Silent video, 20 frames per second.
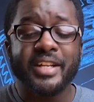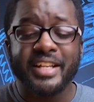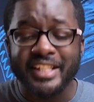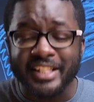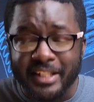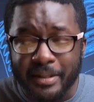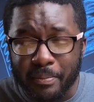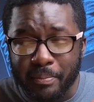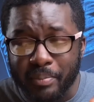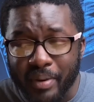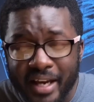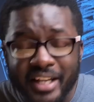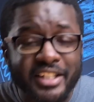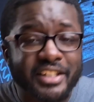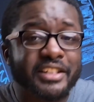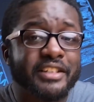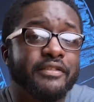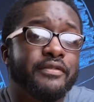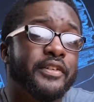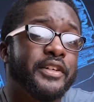
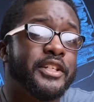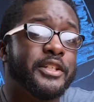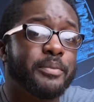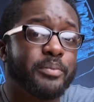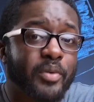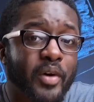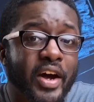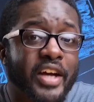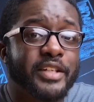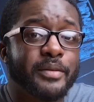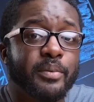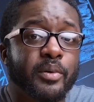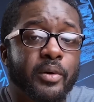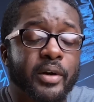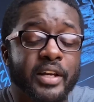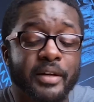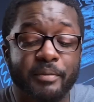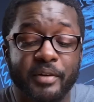especially for this price point.